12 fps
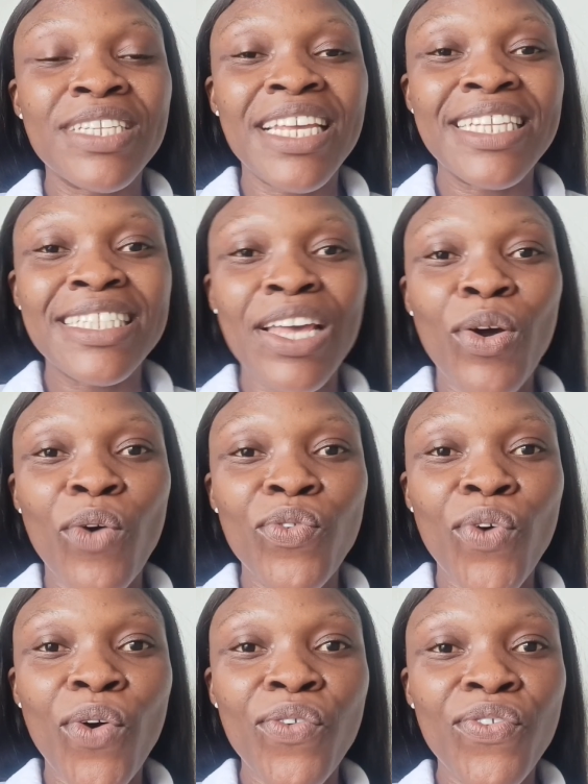intake of
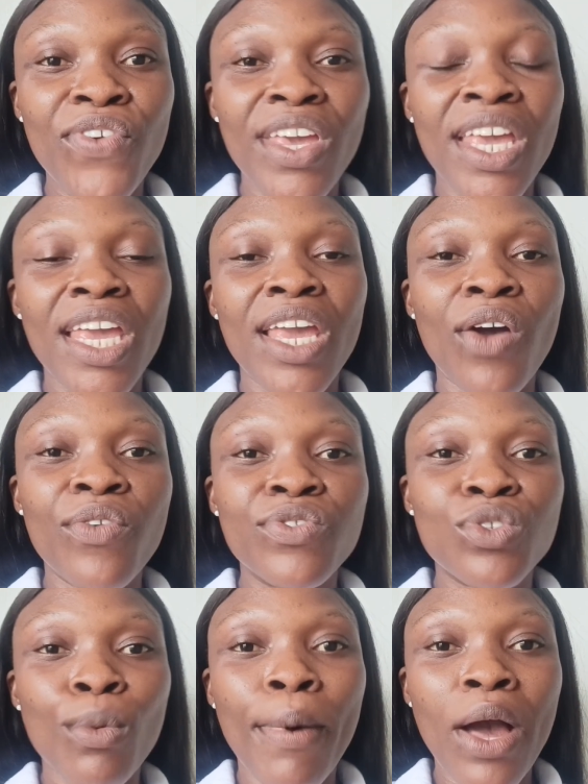coffee or
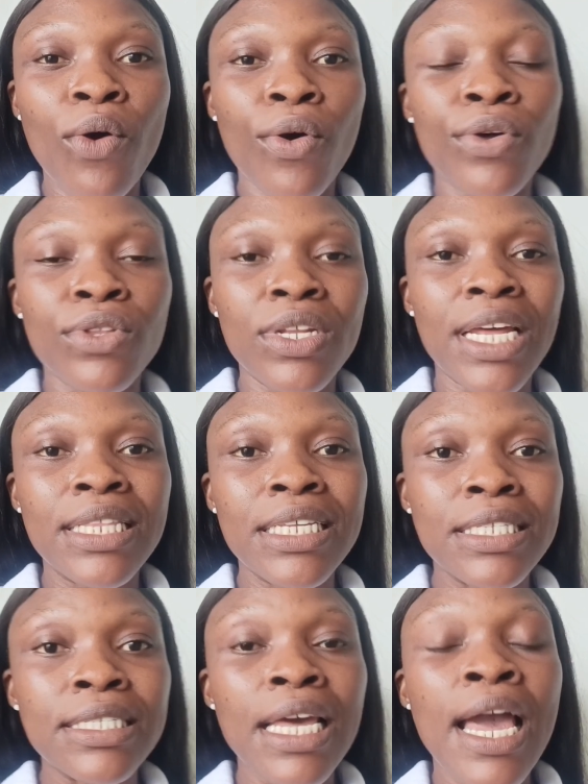tobacco and other
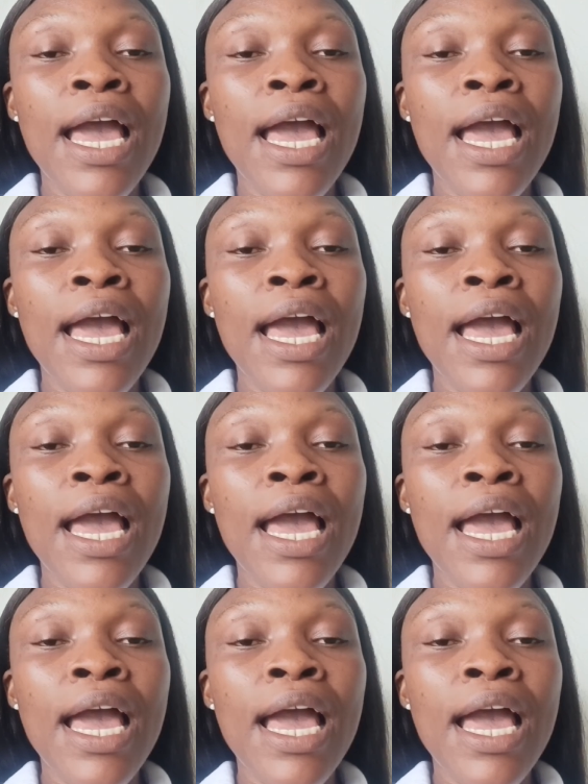things,